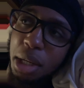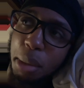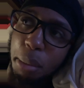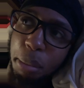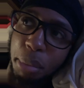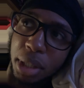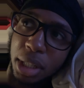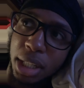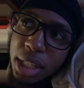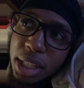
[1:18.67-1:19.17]

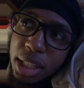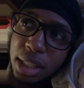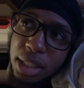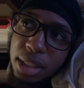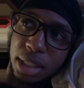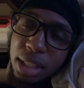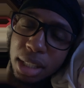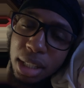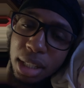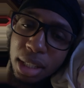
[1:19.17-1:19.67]
But
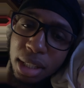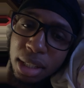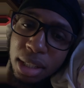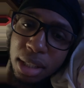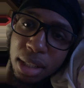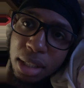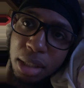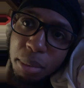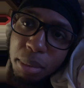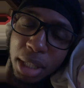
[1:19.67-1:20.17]

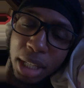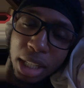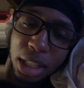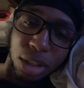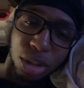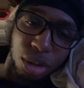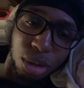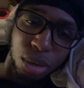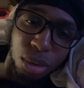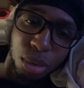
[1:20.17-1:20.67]

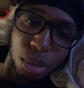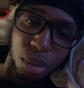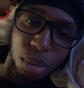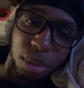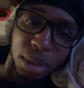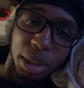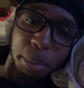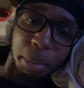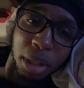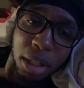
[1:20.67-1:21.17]
Andrew
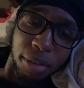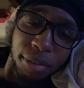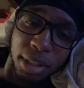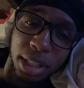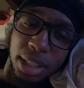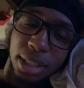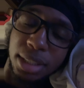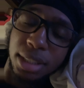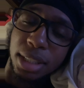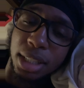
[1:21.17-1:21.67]
debuffed
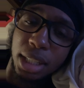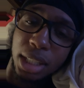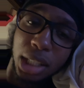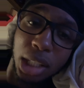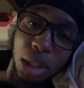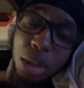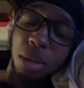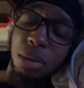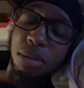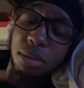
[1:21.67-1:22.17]
that and said,
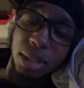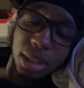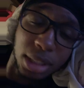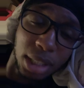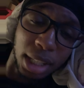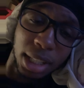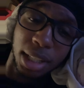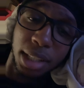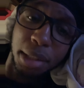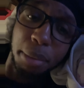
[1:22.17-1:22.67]
no, it's
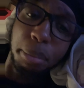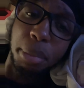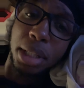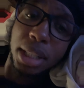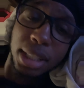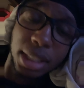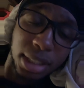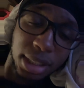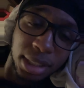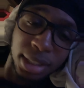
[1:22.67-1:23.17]
not another
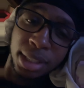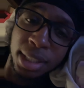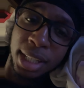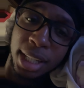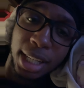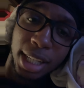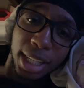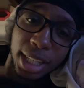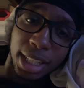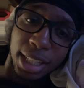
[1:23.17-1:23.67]
bitch.
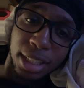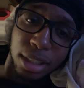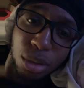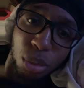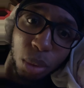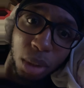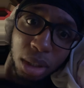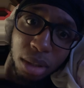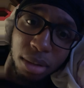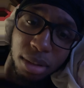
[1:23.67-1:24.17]
It's
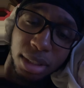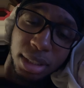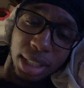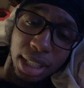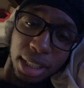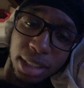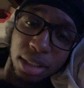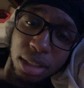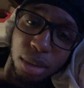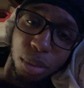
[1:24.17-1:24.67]
work. It's
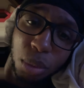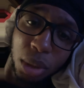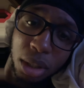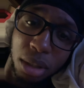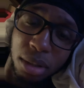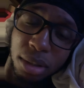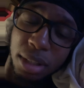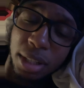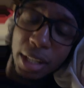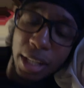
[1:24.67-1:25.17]
actually
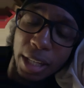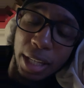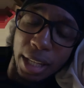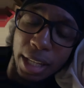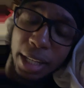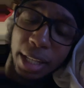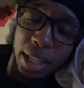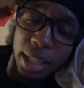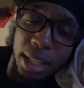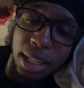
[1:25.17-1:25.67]
work.
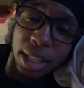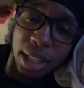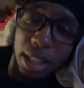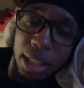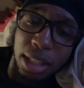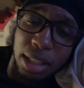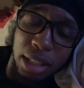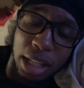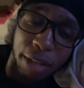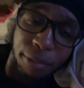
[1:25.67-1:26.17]

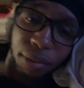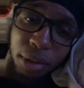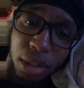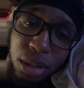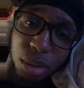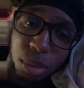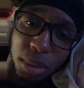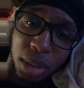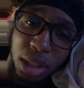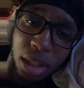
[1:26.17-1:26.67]
And at
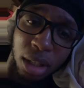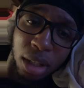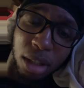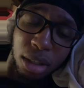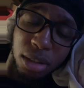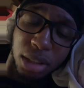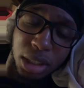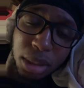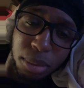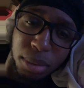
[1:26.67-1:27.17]
first, when they
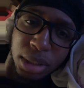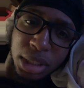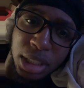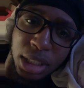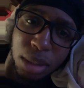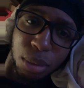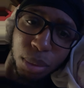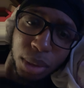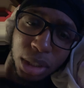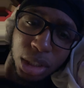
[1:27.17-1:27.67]
called,
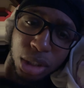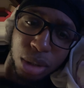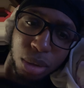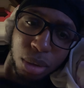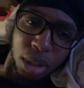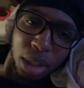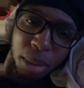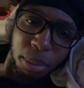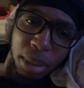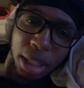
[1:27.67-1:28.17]
she
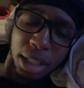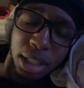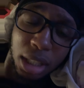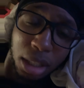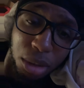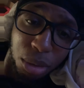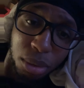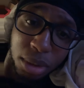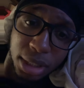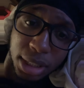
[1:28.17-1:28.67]
reassured him like, "Nah,
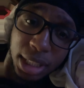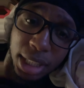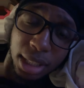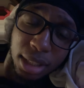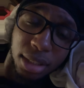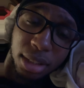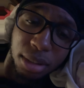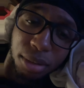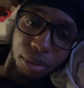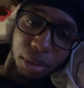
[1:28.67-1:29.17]
you can take
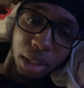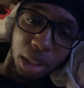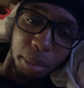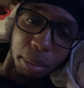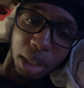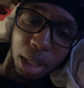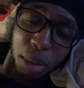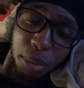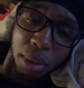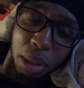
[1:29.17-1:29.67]
this in front of
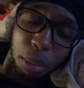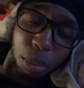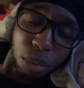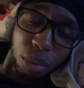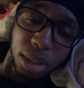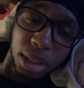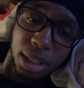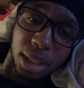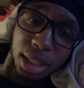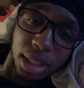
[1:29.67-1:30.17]
me. I'm
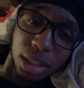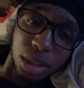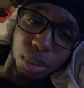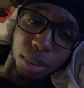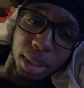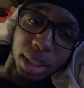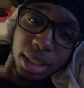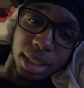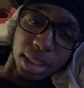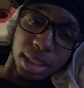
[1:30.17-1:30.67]
really not
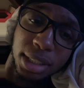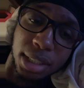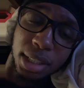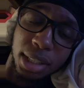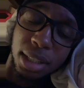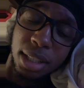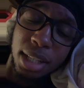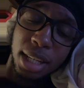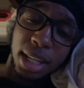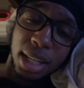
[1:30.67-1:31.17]
sweating this
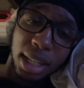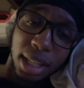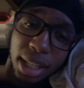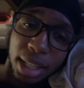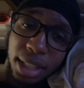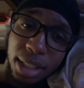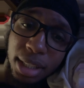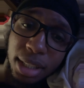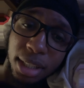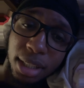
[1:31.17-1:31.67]
shit."
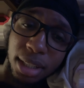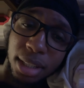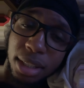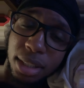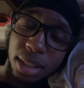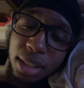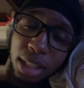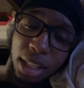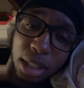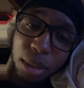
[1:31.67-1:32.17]
And
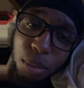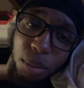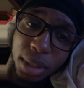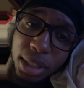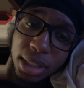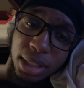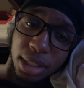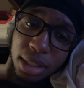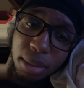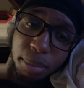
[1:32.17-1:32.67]
then he
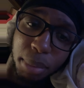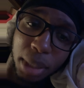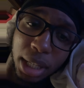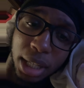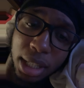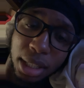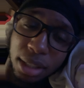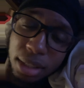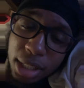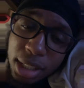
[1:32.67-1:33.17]
went to the
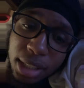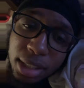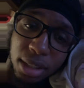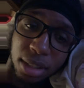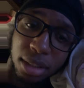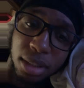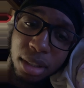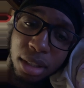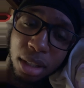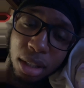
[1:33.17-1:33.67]
back. He
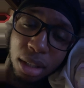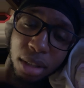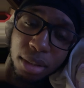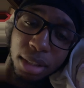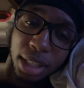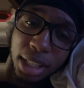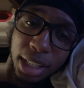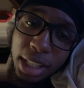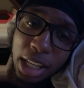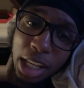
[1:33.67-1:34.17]
took the call.
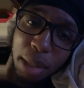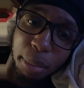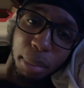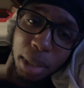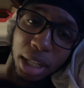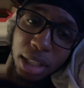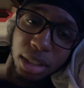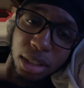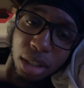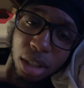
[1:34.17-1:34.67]
Then he came
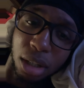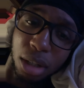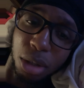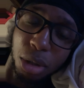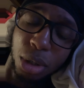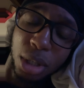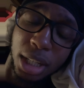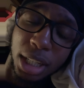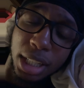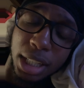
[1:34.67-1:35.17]
back to
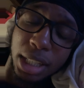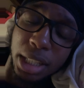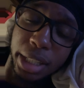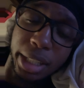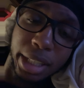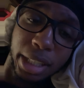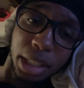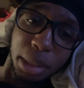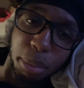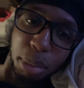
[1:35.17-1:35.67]
her,
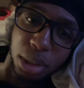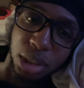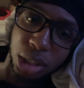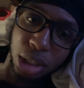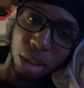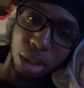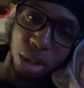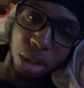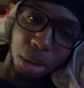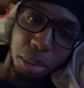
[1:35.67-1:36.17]
clearly
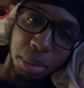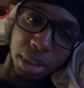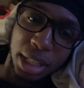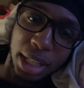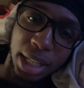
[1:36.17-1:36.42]
perturbed.